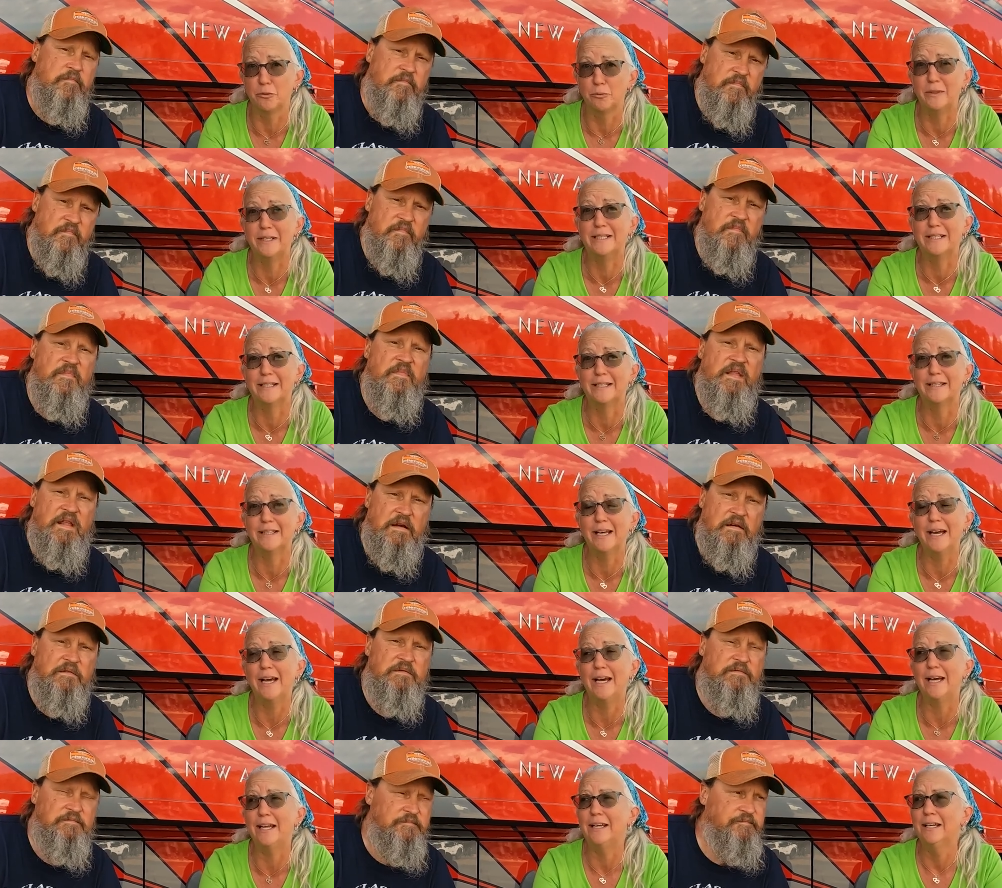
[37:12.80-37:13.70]
Speaker 1: and we did
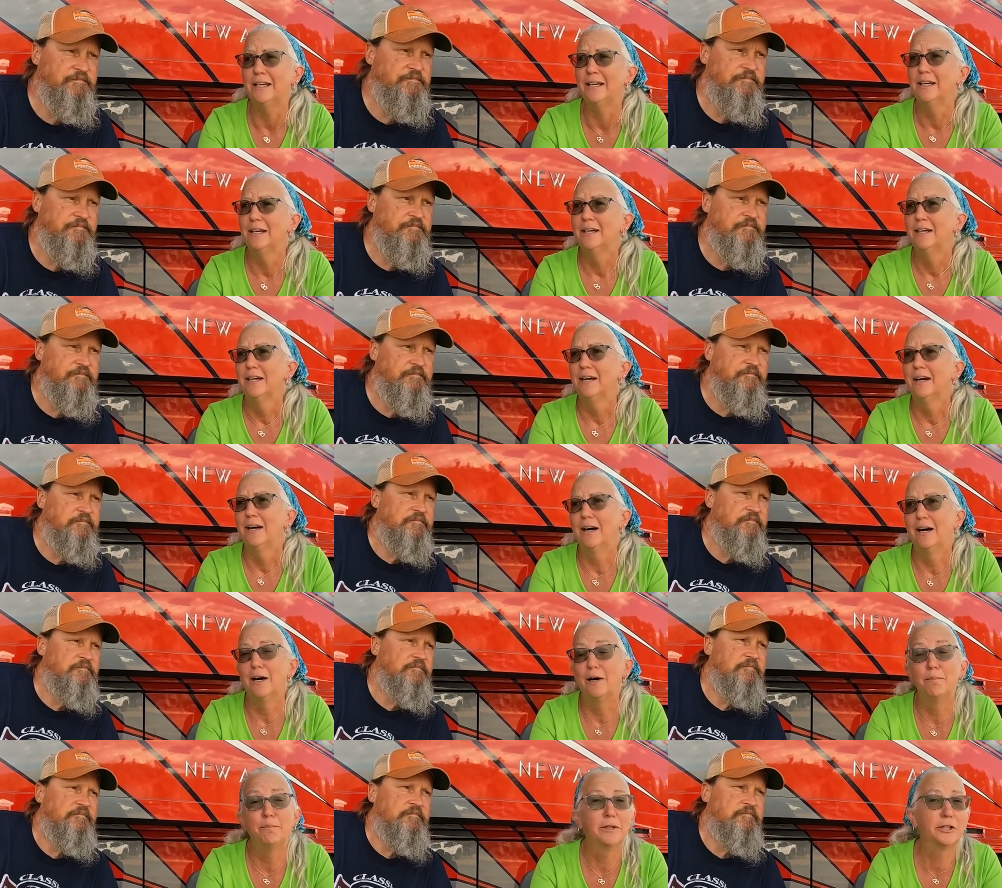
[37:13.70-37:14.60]
that,
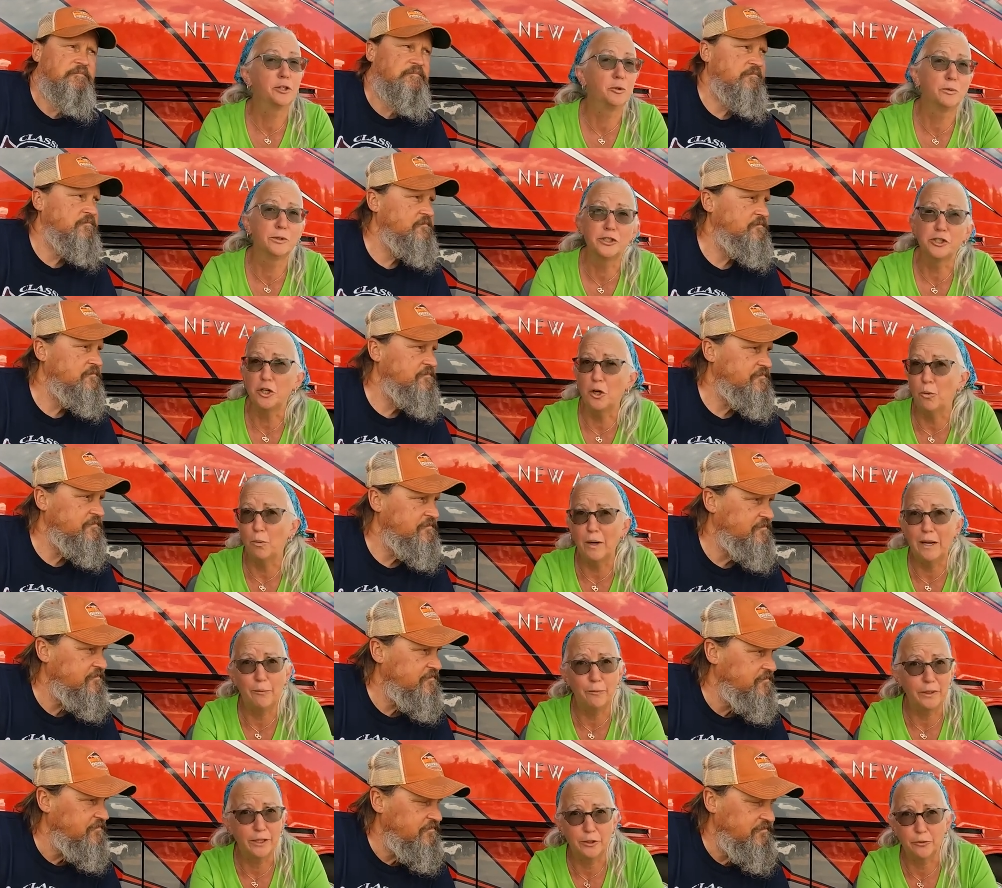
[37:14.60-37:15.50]
uh, but there was no way
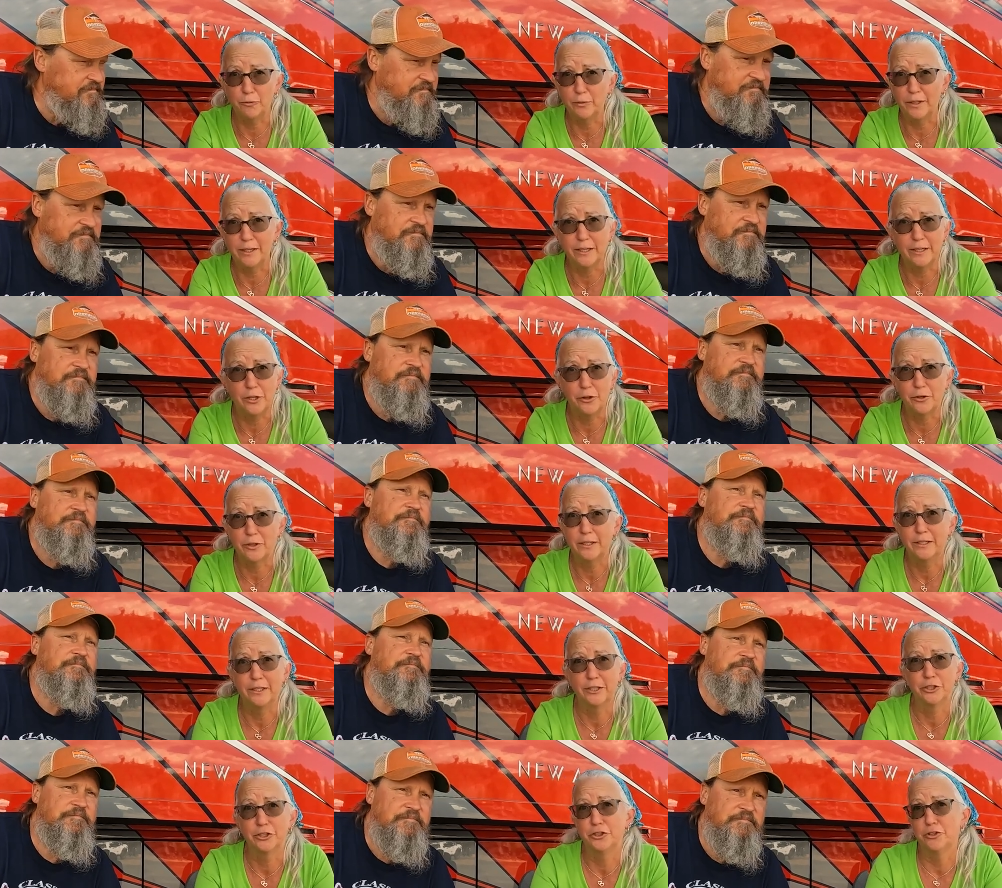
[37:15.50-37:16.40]
we could run an air
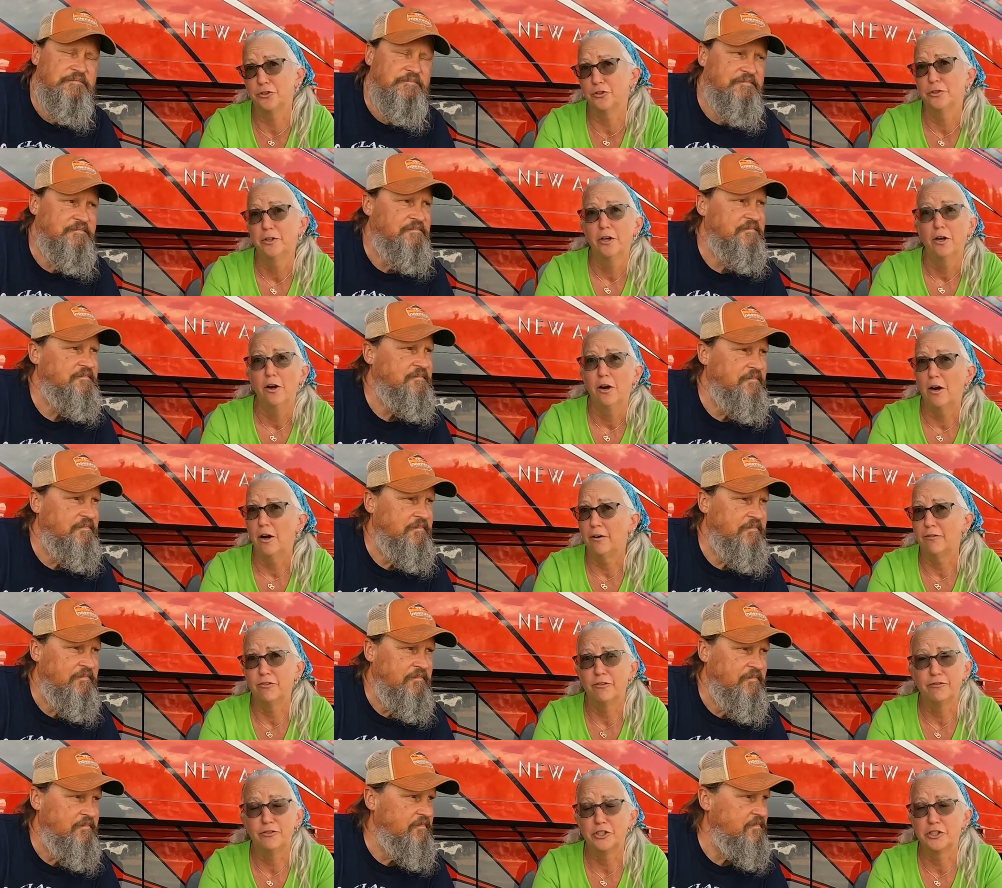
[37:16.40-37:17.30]
conditioner off
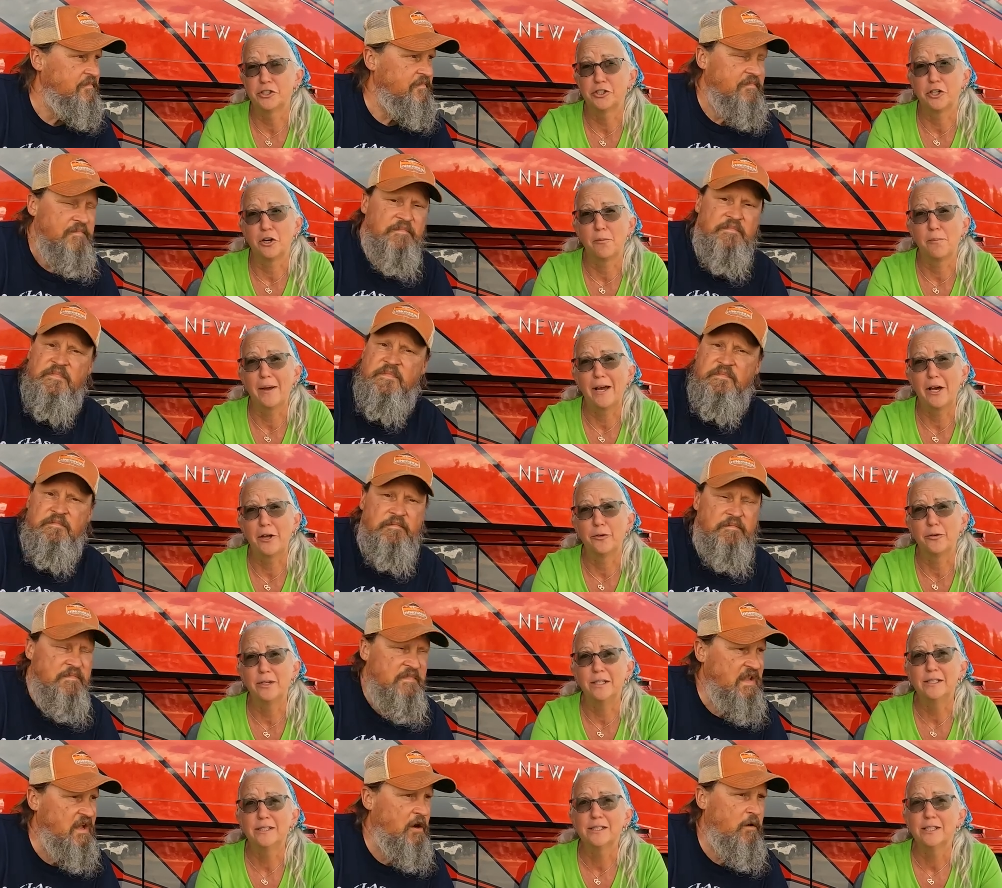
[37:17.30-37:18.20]
of just our
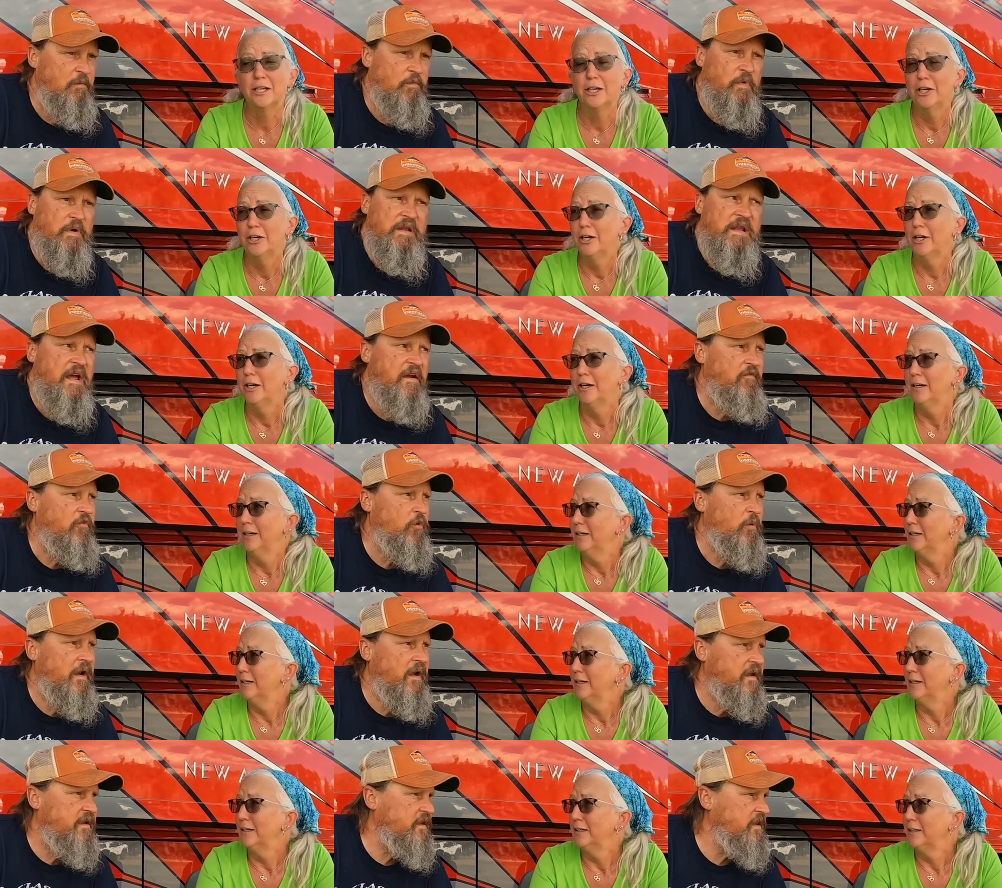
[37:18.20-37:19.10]
batteries. No,
Speaker 2: we never
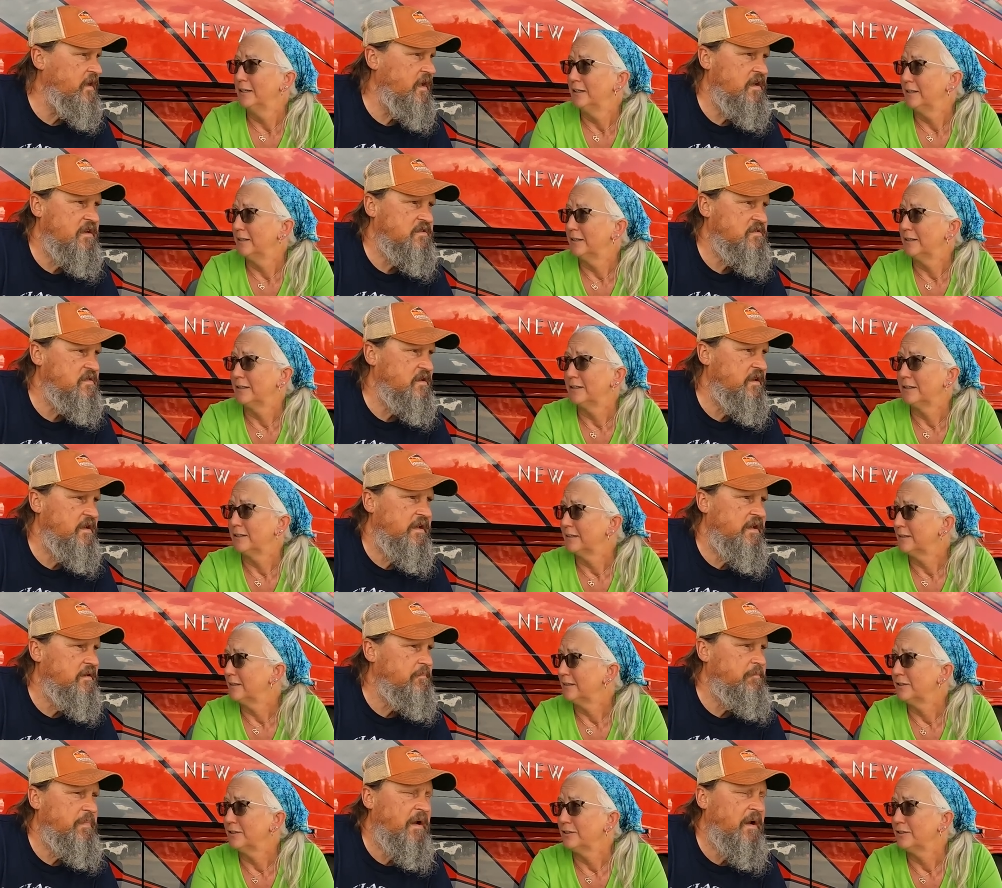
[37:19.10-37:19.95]
ran the AC,